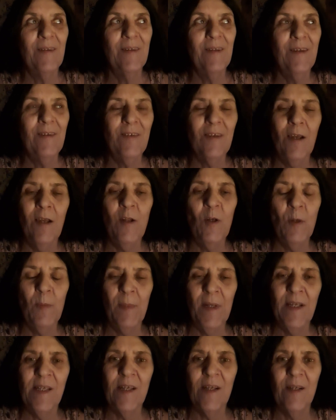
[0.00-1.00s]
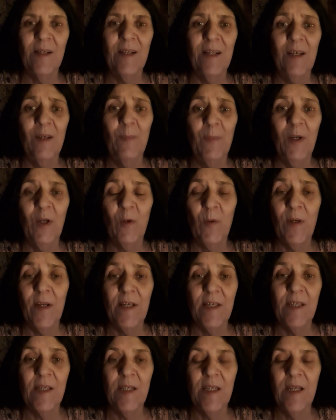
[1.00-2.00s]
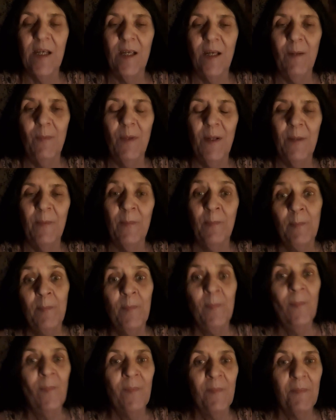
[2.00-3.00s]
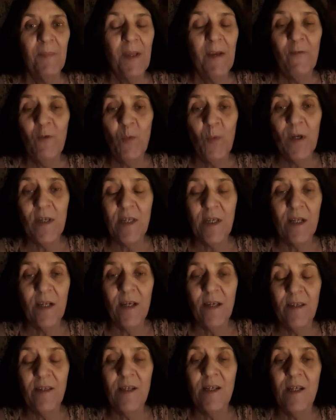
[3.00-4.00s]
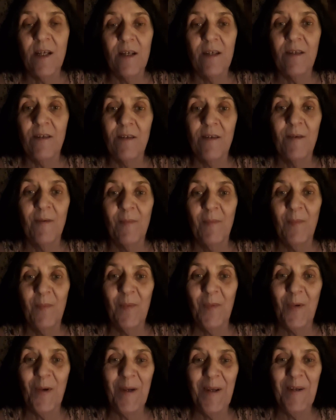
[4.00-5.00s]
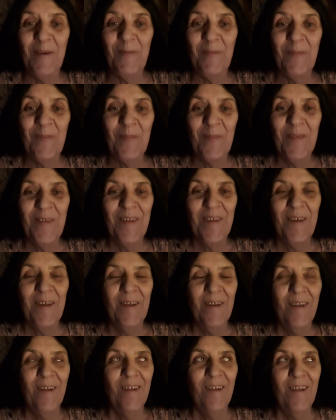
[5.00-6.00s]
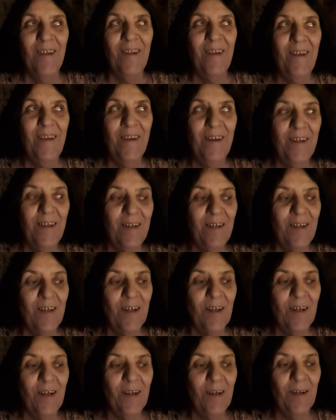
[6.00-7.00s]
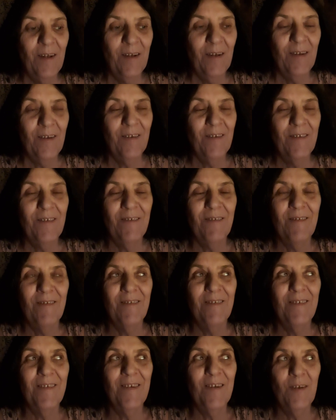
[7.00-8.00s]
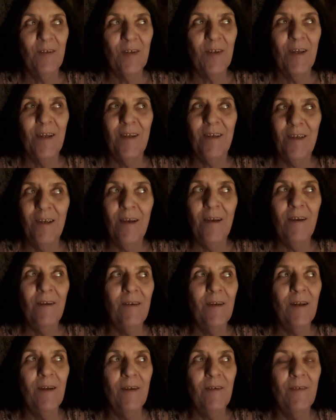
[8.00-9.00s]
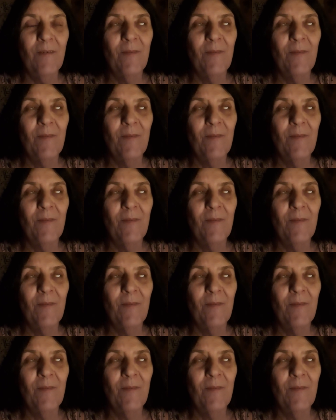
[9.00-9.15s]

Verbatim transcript: I said, I know it might sound a little bit crazy to you, but if it resonates, it does, right? And uh, he was like, yeah, yeah.